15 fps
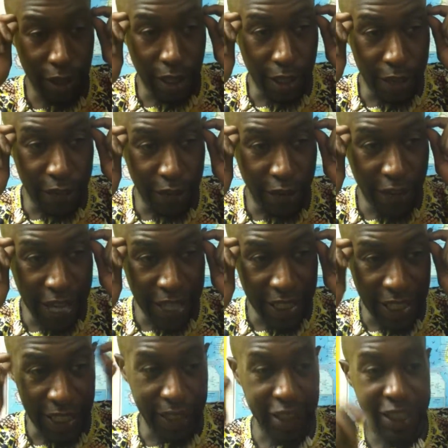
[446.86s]
of the fact
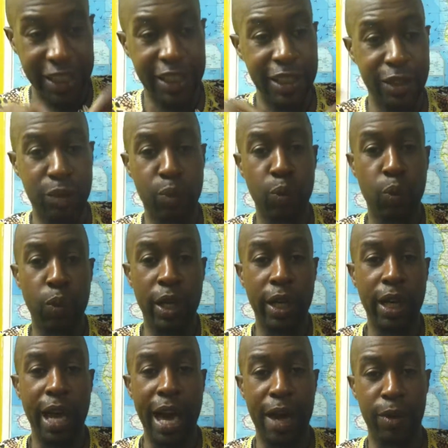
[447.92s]
that this is
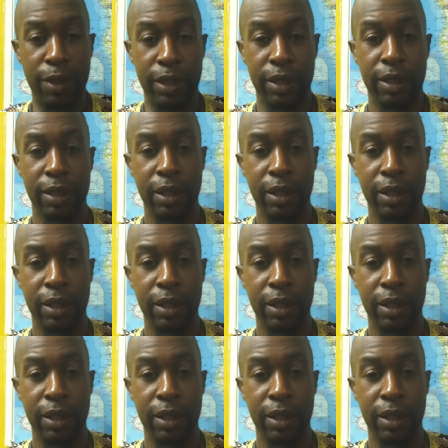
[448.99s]
what our